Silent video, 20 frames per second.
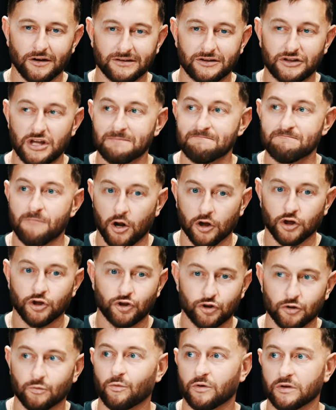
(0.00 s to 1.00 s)
had
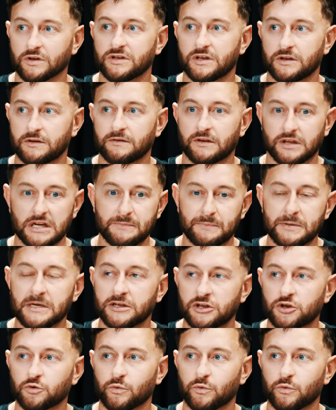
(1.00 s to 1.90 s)
demolished someone's three-piece